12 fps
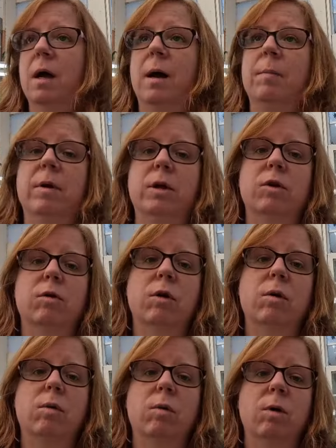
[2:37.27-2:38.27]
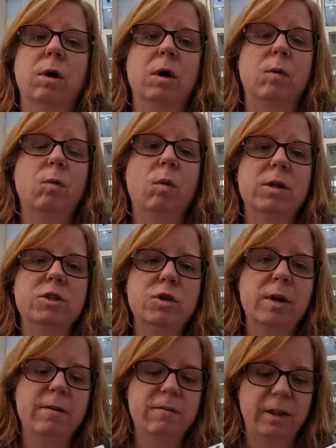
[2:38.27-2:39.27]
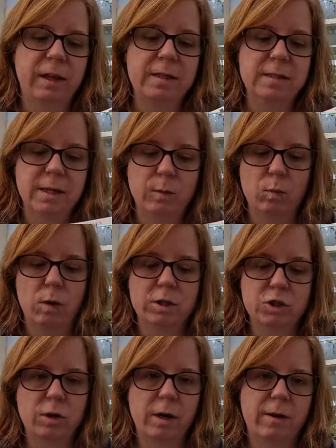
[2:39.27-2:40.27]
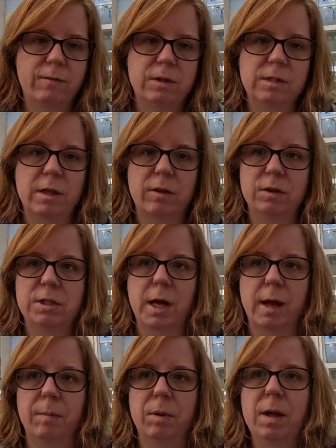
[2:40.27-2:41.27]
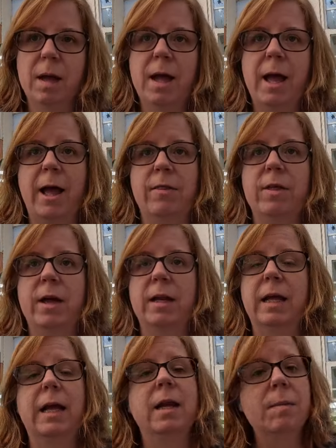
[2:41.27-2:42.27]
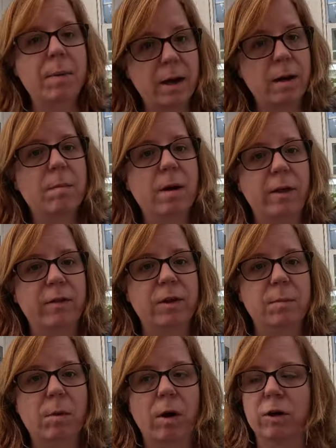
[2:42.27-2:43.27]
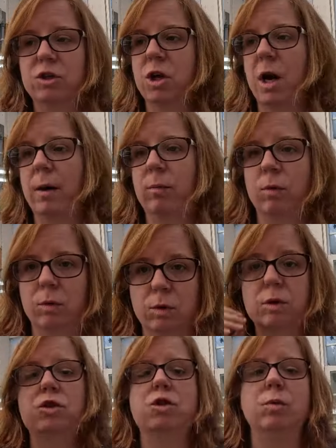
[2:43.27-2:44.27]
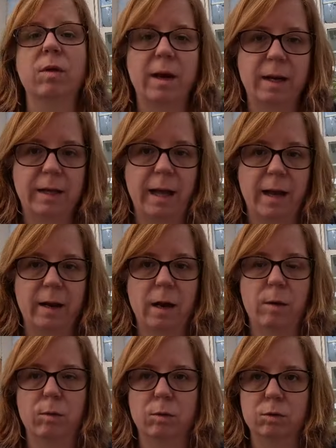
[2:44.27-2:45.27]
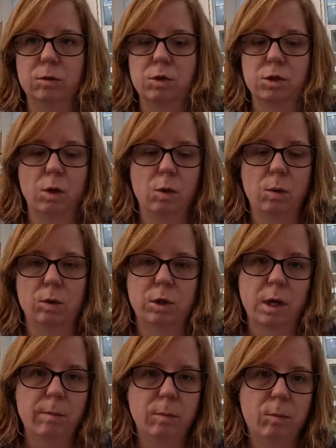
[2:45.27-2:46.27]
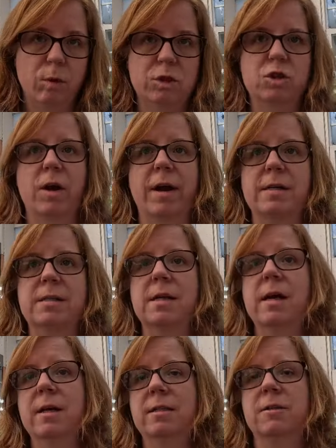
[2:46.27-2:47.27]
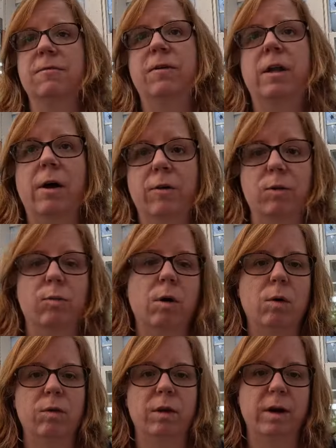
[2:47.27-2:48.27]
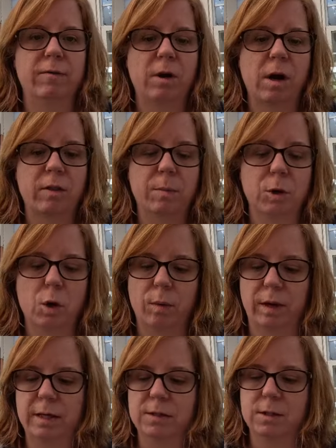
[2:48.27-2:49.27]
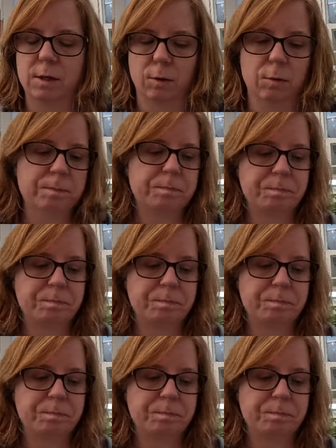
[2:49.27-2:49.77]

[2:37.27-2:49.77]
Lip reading: I'm going to grow one tray of these and one tray of this other type, and then in about a month, in March, I will do that again. I will sow a couple more trays to fill out the row that I've got them going into.